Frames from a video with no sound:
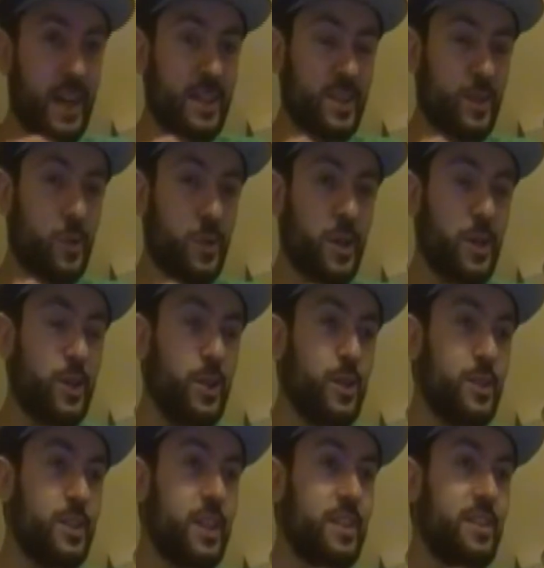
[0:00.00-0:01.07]
has a
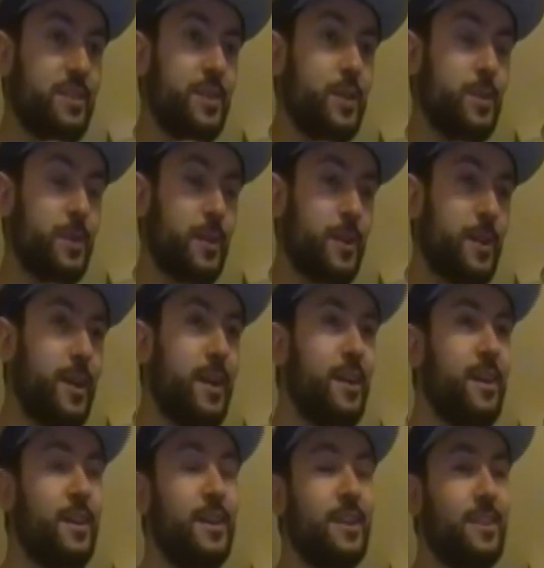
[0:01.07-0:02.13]
weird sense of humor.
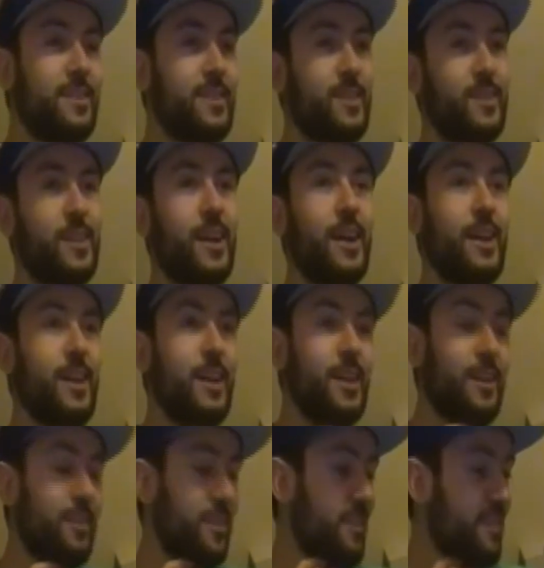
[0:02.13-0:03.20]
just
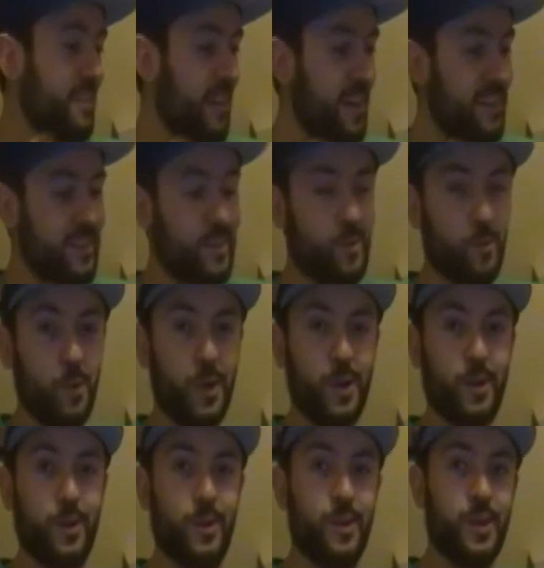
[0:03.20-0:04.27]
she just has this
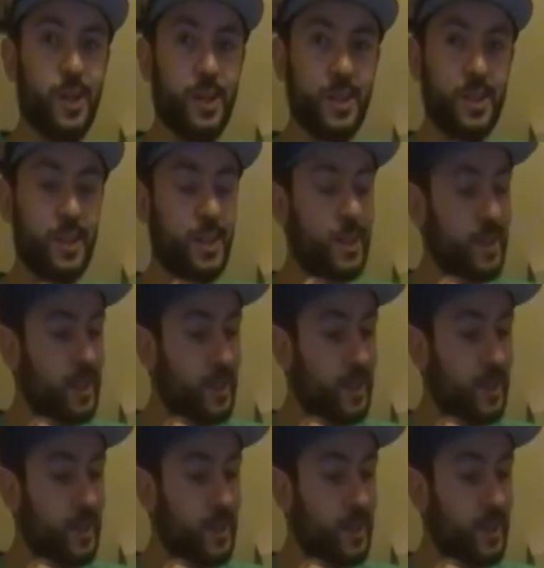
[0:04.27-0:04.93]
weird. Uh,